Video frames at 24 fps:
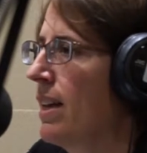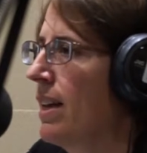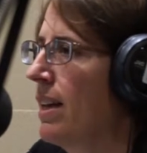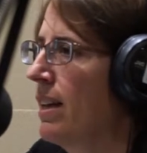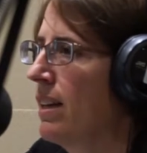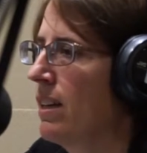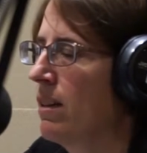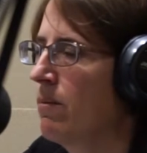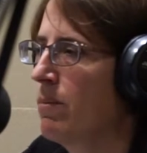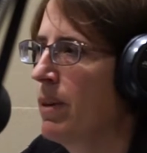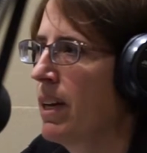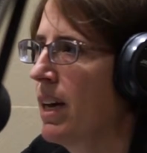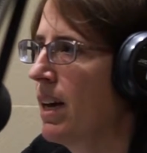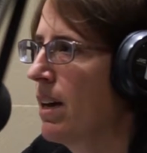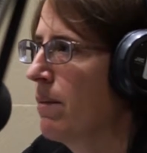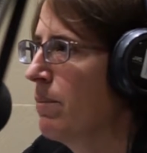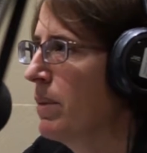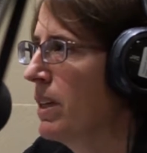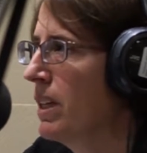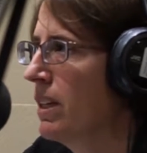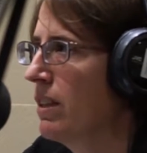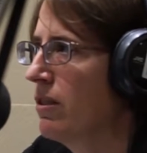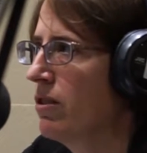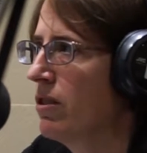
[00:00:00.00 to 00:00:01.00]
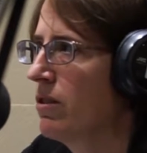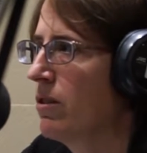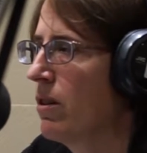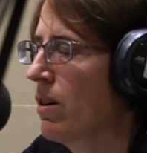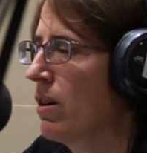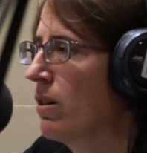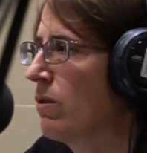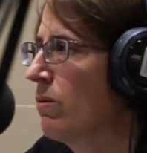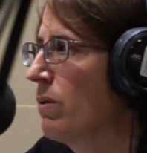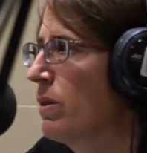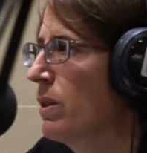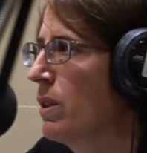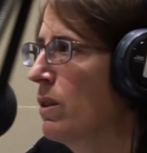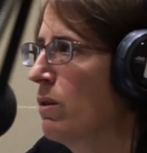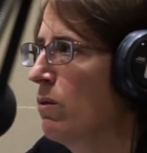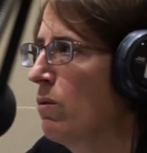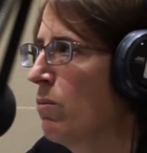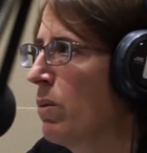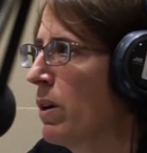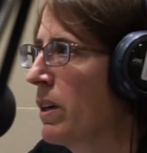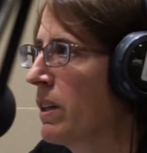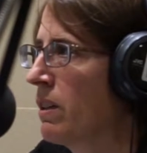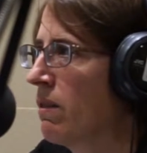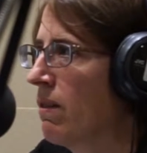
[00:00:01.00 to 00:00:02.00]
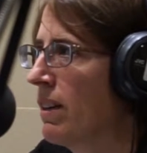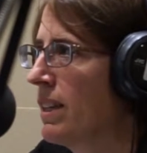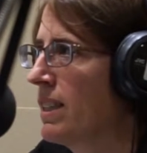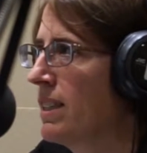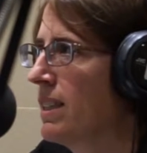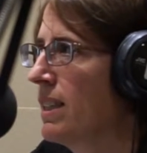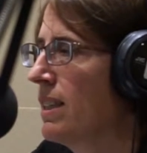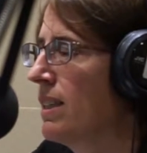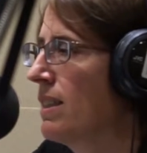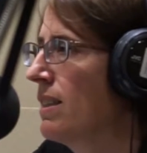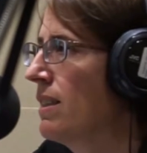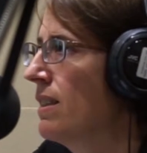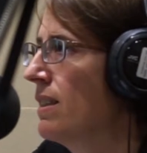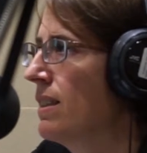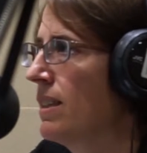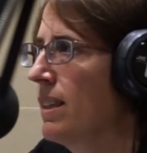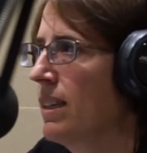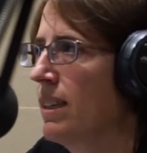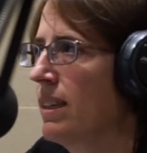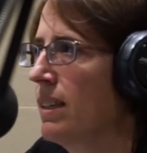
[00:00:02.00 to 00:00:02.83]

And I'd be happy to talk with you about your ideas